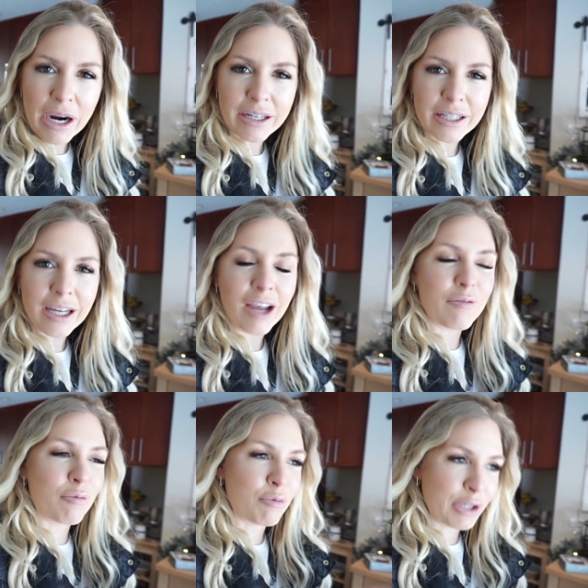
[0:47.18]
pregnant,
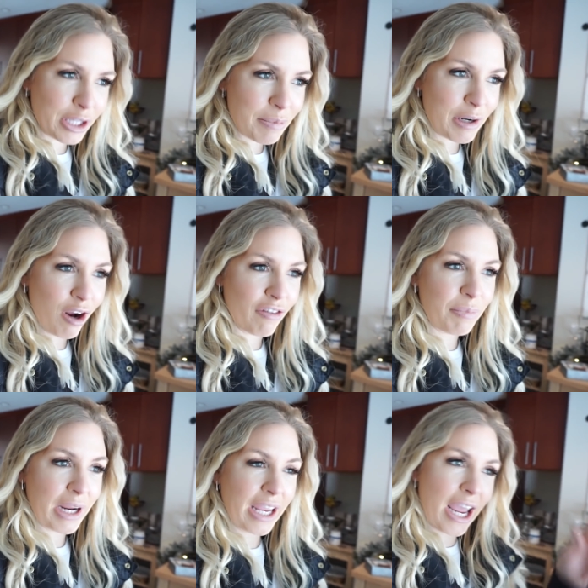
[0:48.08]
I've really been off
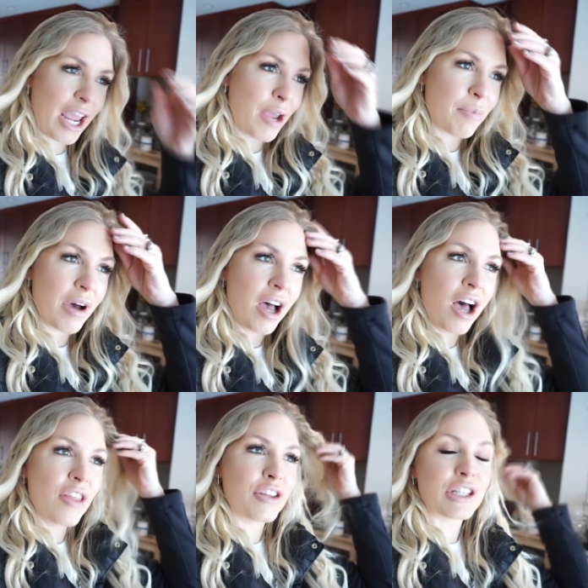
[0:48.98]
my game.
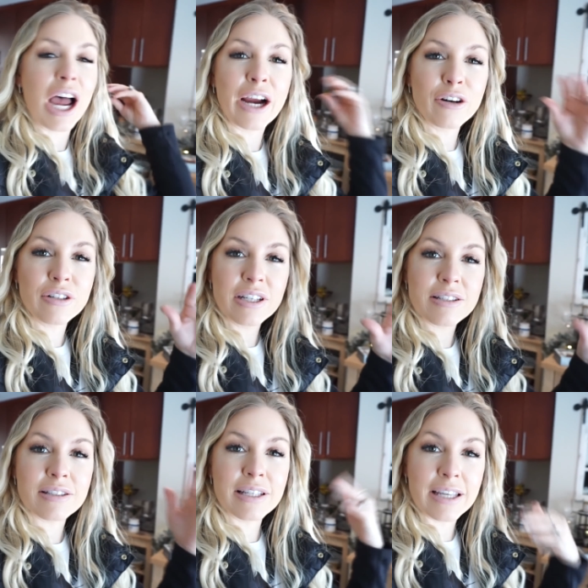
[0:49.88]
The
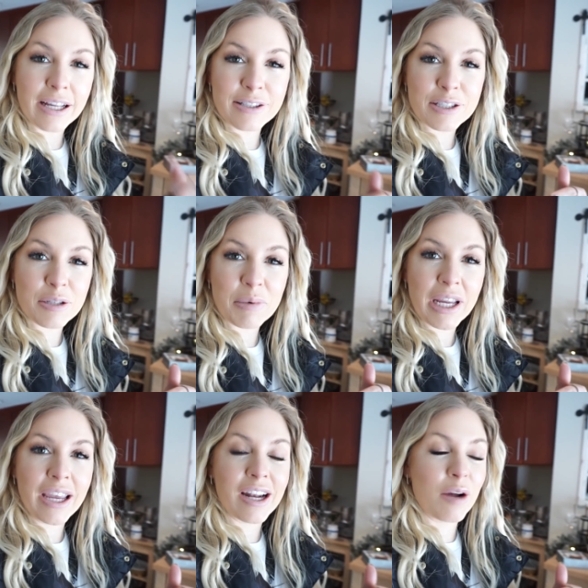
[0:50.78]
tiredness gets to
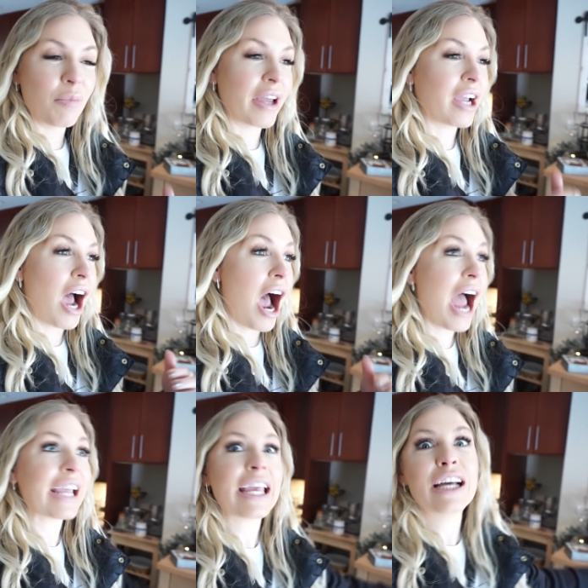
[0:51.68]
me and I'm like,
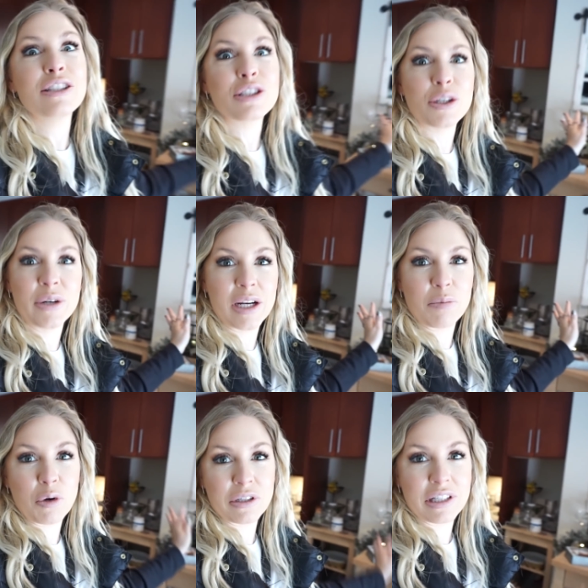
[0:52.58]
I can't do
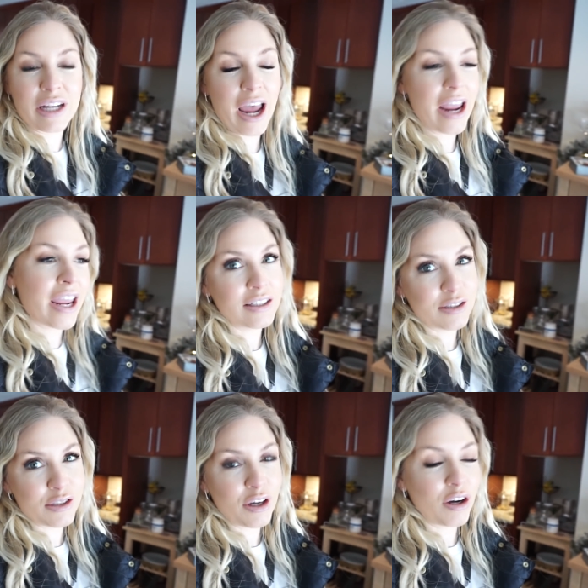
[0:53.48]
anymore today.
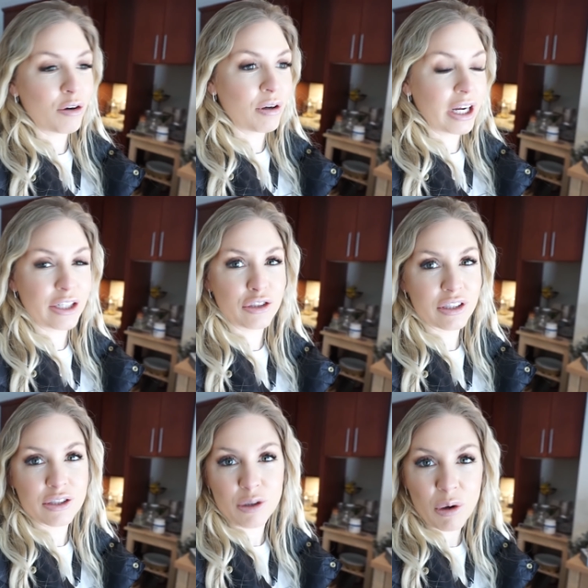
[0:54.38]
And so I
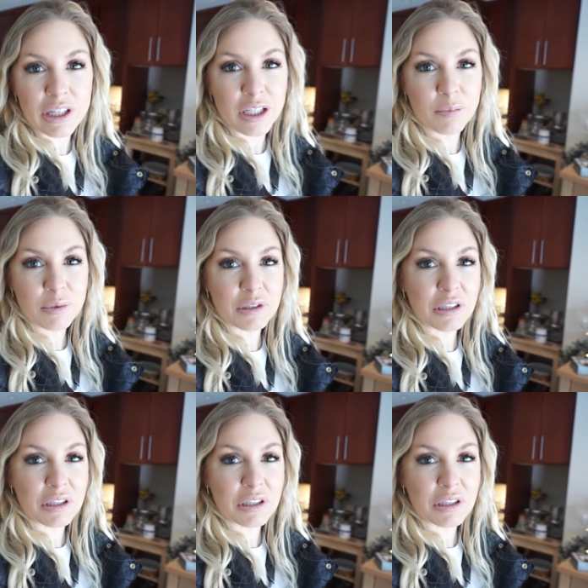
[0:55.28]
just don't end up